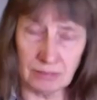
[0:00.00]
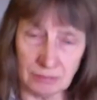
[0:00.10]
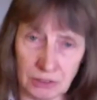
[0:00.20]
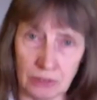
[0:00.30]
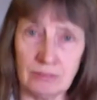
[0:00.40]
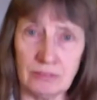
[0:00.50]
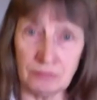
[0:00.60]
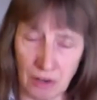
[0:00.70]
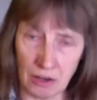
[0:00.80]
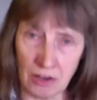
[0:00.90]
you know
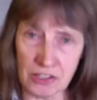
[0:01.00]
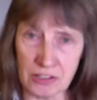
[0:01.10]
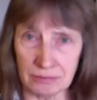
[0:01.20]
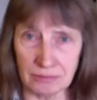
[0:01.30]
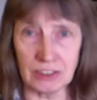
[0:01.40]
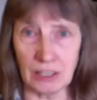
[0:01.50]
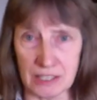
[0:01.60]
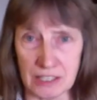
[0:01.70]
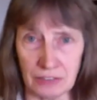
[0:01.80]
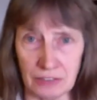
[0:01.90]
vast
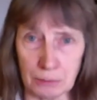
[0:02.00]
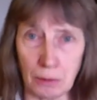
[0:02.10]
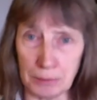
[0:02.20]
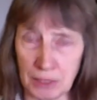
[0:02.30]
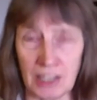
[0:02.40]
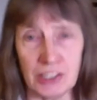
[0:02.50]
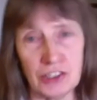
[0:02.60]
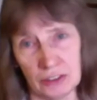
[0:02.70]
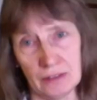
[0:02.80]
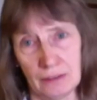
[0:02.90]
scientific
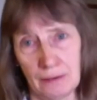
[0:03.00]
population,